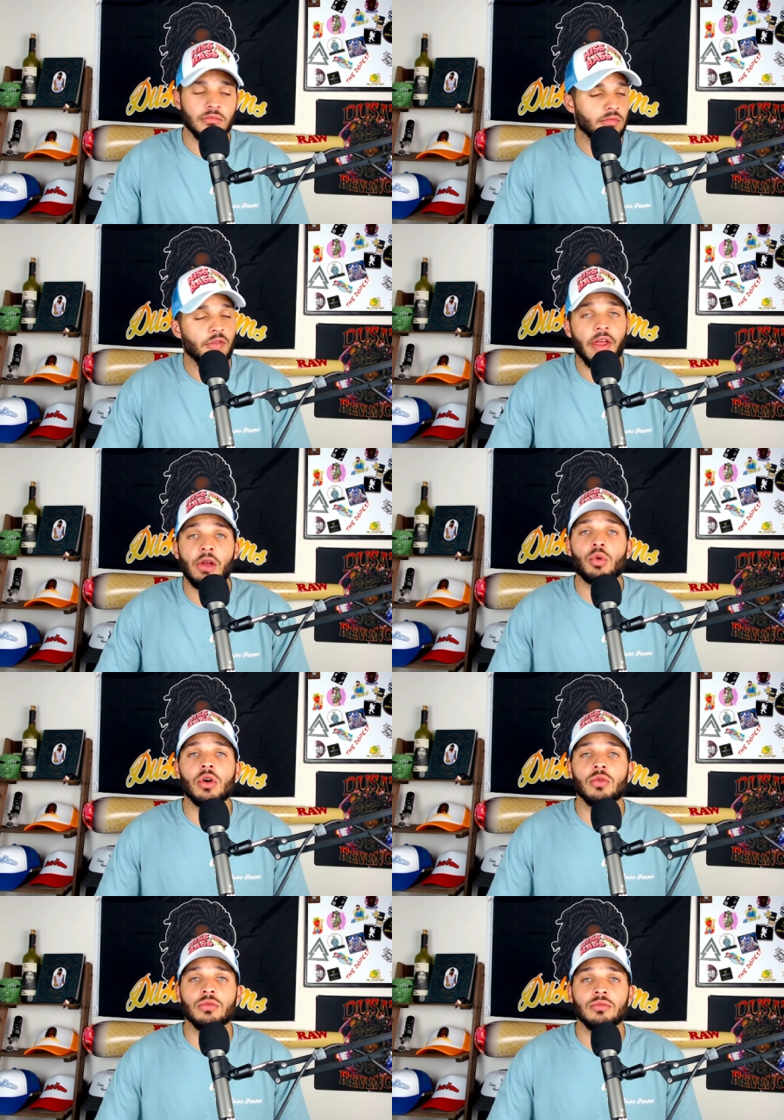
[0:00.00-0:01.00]
They
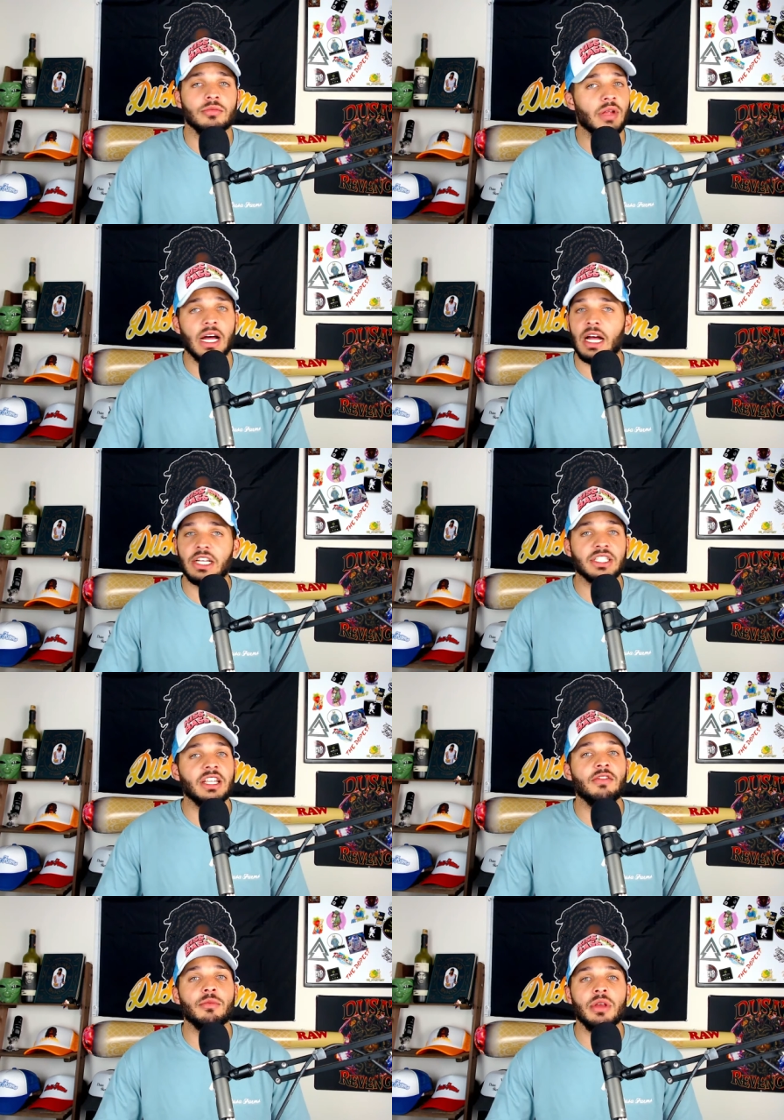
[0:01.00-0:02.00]
grow. I, I just leave
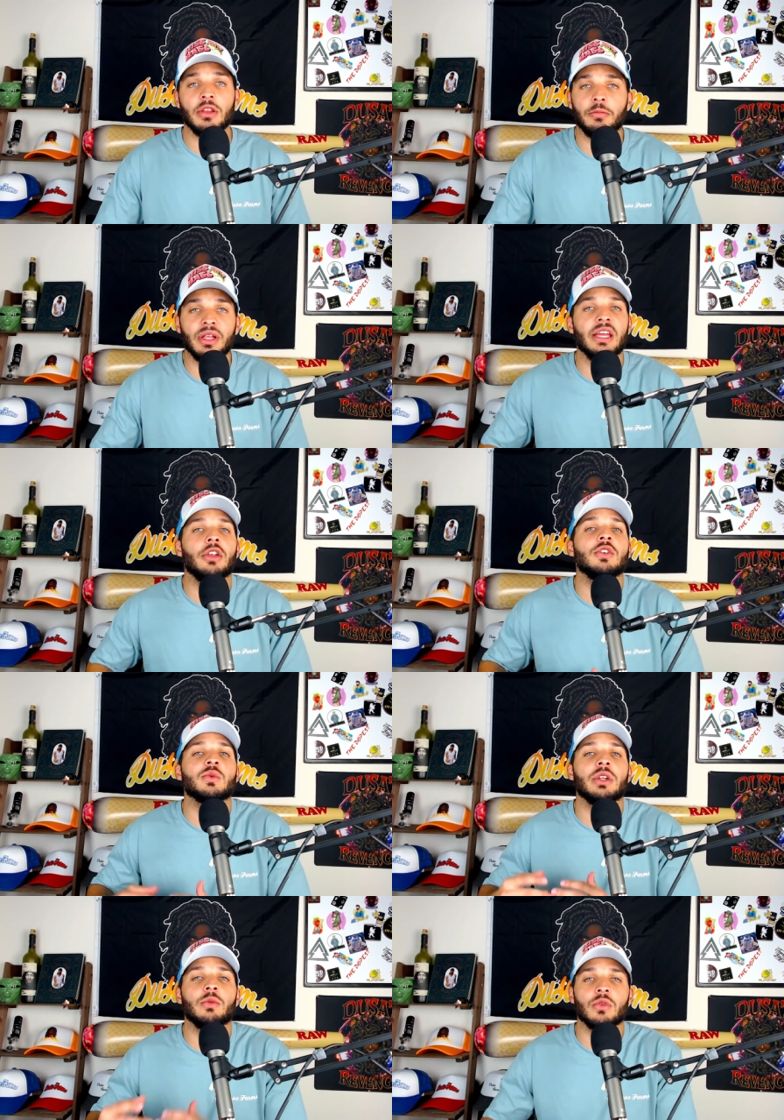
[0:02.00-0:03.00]
them be. The plant knows what
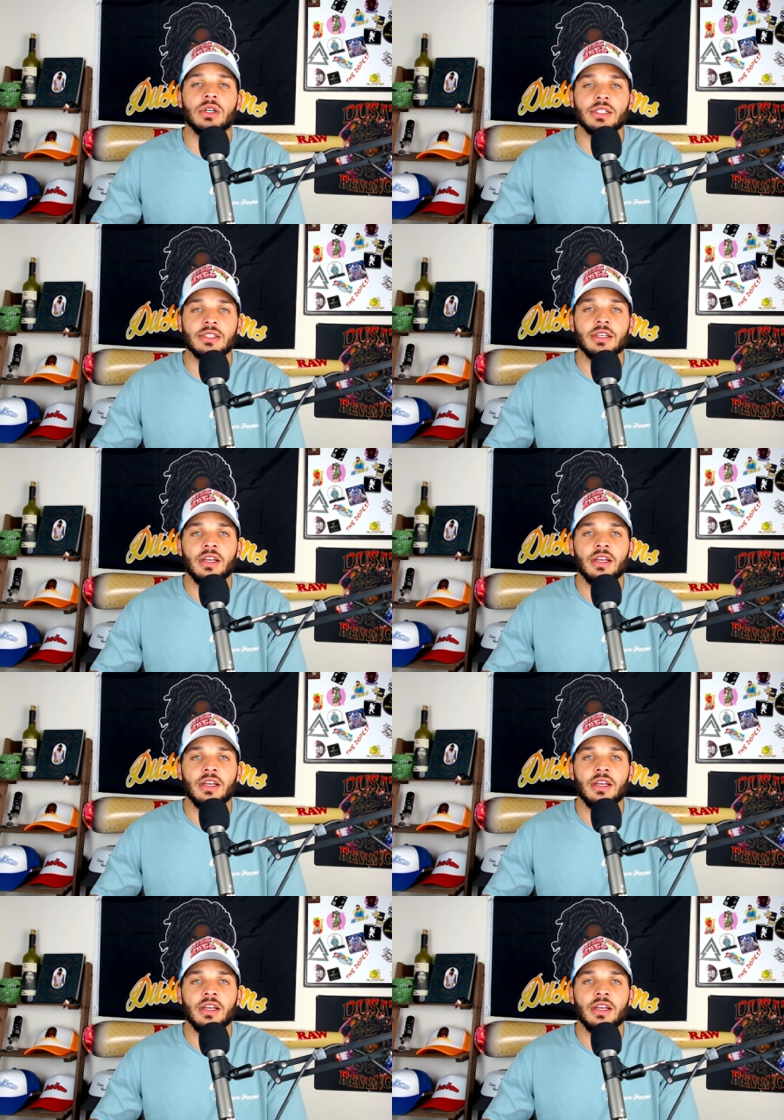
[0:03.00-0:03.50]
it wants,